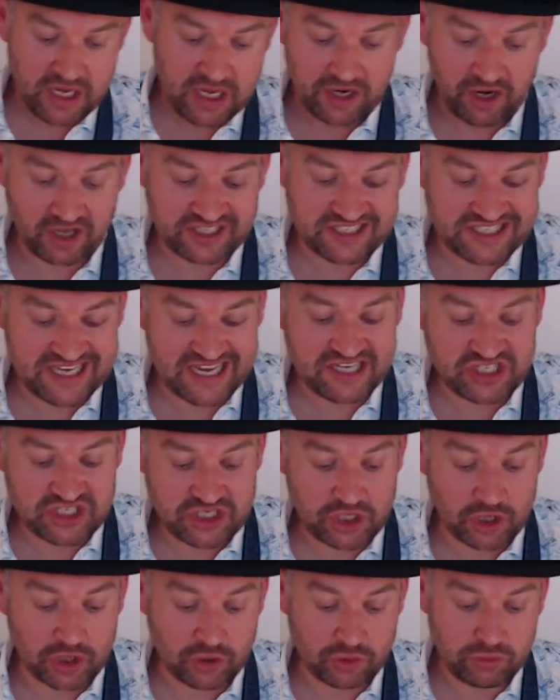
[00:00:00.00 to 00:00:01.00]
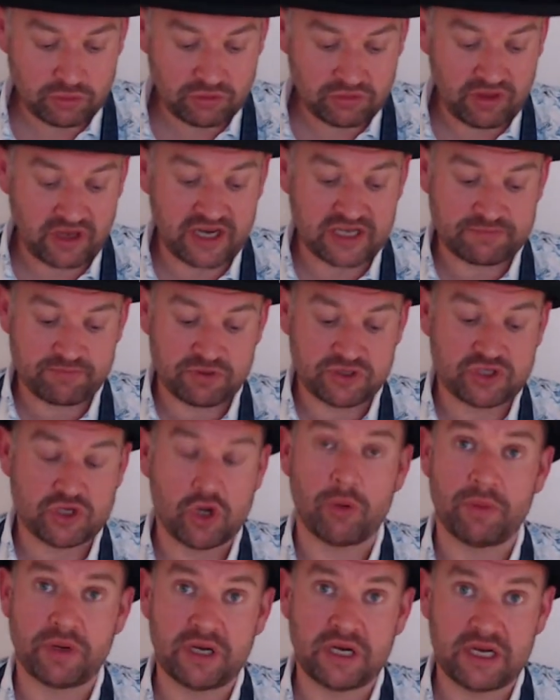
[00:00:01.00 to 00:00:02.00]
Now, I said to you that it's
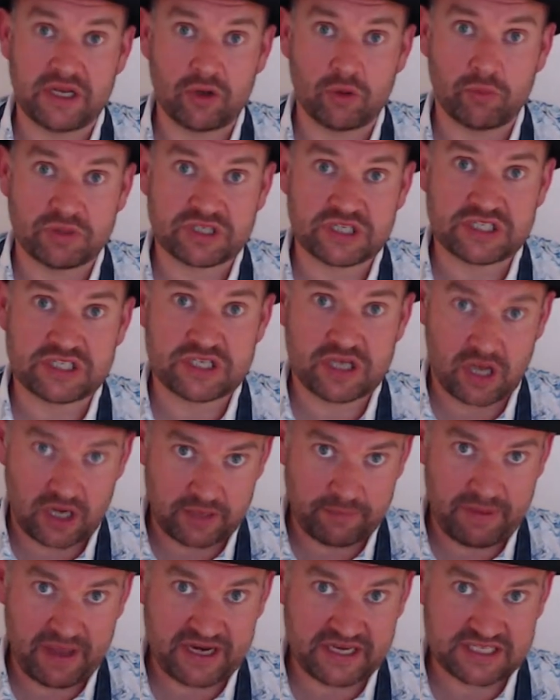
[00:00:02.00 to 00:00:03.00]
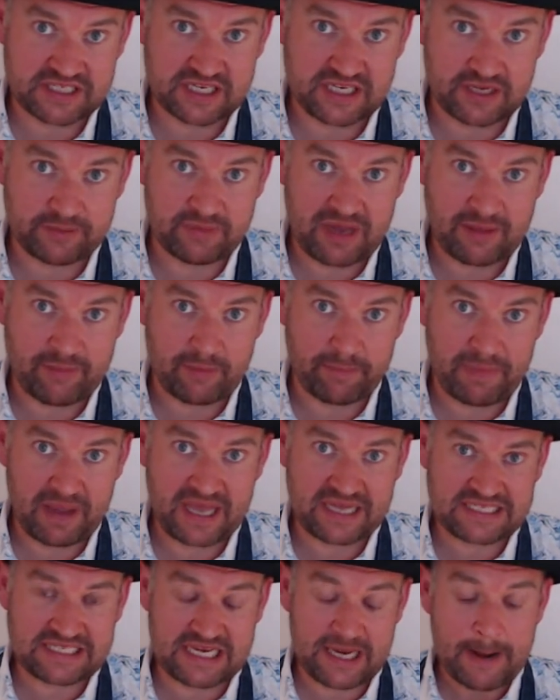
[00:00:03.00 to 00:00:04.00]
predominantly, almost entirely Penicillium
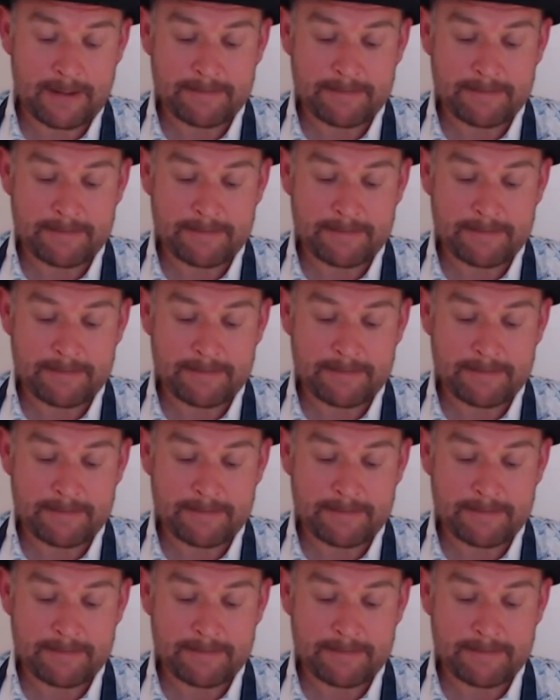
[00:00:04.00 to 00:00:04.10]
Camembert,